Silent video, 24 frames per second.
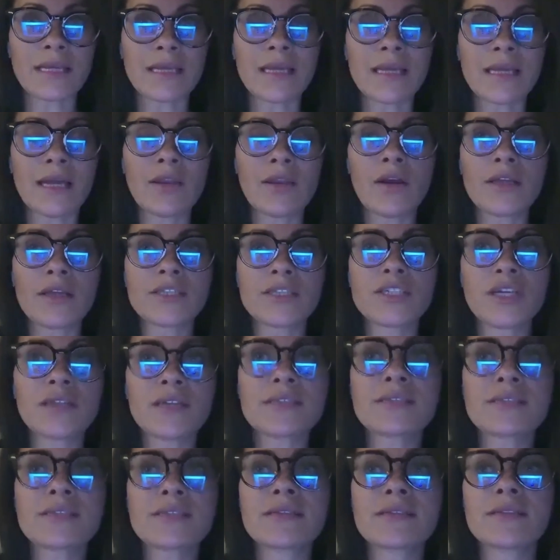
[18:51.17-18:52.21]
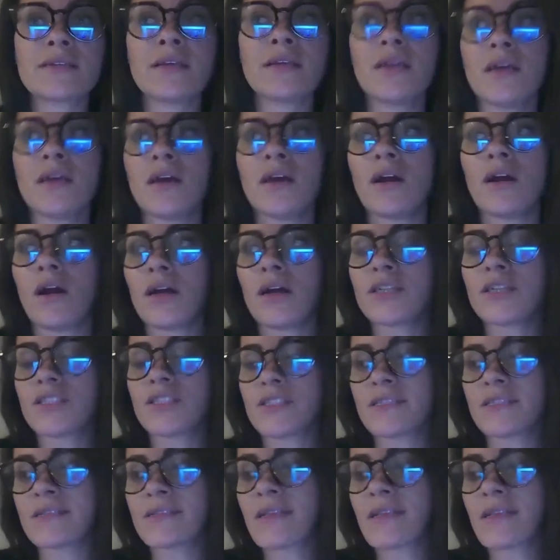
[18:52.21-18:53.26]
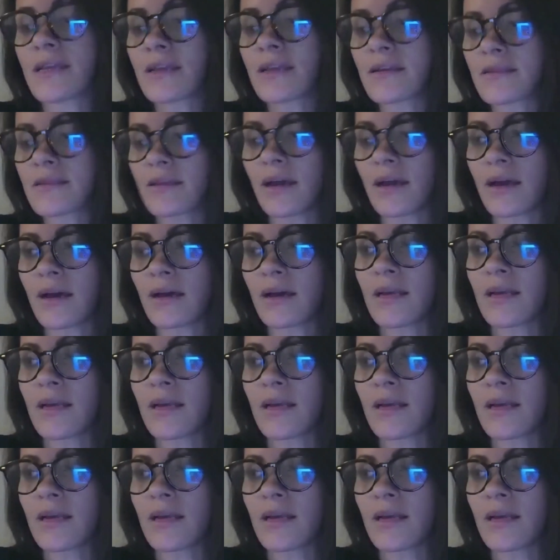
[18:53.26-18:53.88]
And I just think that